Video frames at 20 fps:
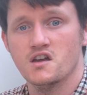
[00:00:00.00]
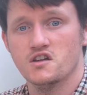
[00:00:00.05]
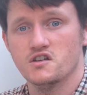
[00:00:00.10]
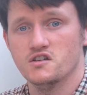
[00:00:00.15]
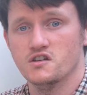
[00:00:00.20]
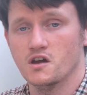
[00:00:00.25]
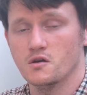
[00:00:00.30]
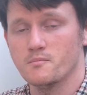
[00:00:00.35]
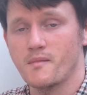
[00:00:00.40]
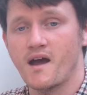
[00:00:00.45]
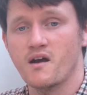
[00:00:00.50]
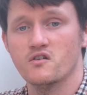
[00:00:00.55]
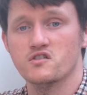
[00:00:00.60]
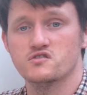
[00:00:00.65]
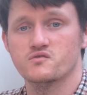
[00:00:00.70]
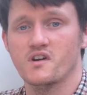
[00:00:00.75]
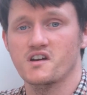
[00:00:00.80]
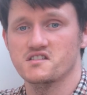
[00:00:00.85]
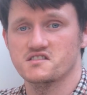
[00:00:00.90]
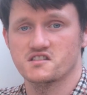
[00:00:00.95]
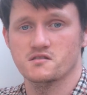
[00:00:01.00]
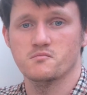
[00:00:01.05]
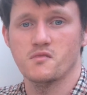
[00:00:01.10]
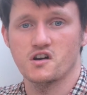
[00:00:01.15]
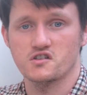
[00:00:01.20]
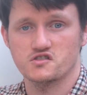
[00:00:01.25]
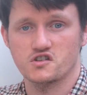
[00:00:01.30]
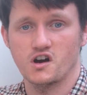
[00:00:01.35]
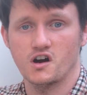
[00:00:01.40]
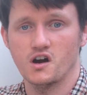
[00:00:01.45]
Marriage rates are
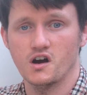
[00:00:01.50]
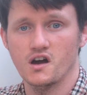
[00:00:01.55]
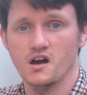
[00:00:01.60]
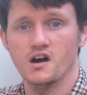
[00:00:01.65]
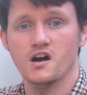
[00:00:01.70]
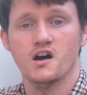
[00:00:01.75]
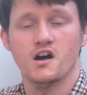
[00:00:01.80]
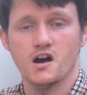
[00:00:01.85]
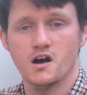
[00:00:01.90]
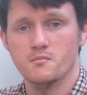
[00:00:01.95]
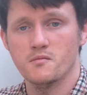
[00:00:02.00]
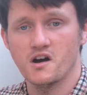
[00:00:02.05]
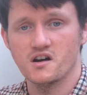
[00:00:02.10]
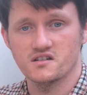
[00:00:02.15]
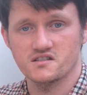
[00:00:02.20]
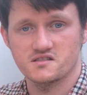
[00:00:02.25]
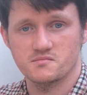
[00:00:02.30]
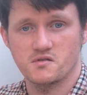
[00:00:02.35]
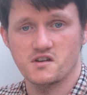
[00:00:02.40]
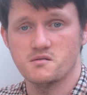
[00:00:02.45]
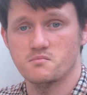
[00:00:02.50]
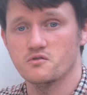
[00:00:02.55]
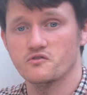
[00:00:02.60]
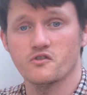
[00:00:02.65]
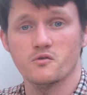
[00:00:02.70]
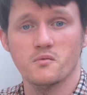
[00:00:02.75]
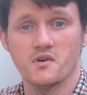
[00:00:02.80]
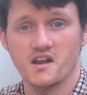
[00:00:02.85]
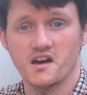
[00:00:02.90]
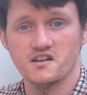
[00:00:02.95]
much higher amongst people
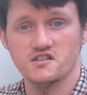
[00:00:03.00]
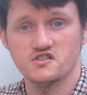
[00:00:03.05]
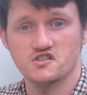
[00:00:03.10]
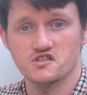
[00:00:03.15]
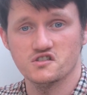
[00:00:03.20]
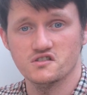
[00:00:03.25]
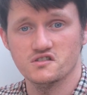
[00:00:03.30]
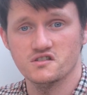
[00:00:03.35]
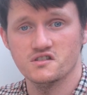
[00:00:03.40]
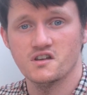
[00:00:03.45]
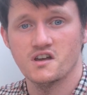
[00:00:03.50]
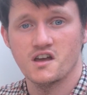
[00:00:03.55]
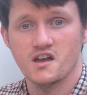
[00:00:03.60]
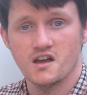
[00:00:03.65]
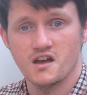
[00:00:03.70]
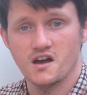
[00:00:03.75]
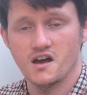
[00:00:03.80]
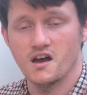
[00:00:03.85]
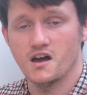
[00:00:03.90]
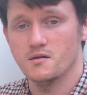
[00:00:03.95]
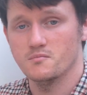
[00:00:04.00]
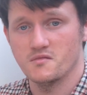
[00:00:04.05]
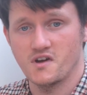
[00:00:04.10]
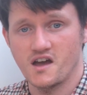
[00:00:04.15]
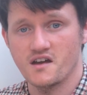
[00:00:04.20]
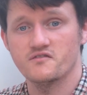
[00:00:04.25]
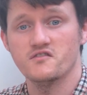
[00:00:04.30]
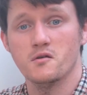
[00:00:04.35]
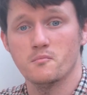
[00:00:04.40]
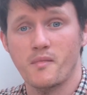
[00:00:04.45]
from an Asian
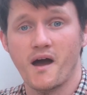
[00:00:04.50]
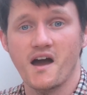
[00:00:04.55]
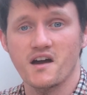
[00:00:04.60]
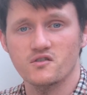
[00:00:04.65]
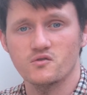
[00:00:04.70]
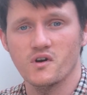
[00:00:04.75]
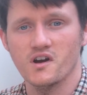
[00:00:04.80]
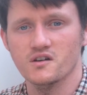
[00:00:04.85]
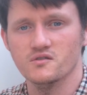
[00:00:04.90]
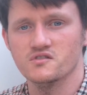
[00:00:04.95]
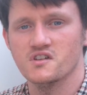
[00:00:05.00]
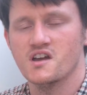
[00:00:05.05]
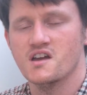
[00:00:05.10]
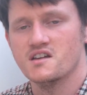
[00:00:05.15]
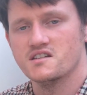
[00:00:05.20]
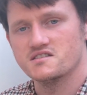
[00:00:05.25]
ethnic background.